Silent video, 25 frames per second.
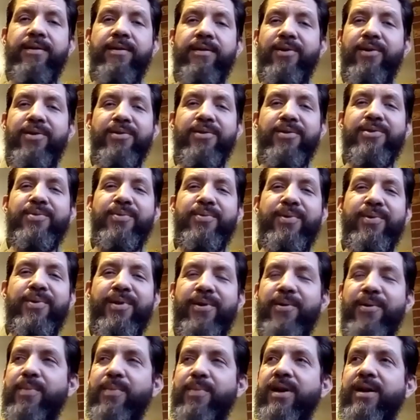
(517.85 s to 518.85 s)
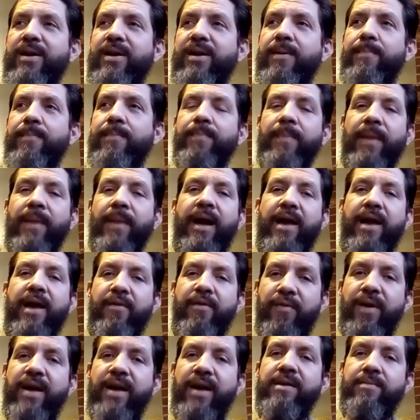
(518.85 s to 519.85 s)
Long story though, but I had to
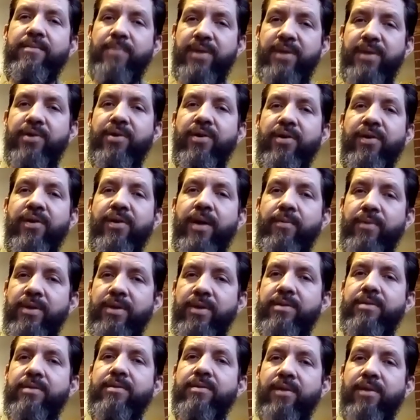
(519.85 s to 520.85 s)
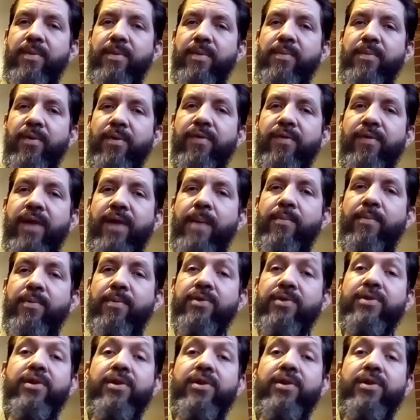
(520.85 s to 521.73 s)
find material that was going to be more flammable,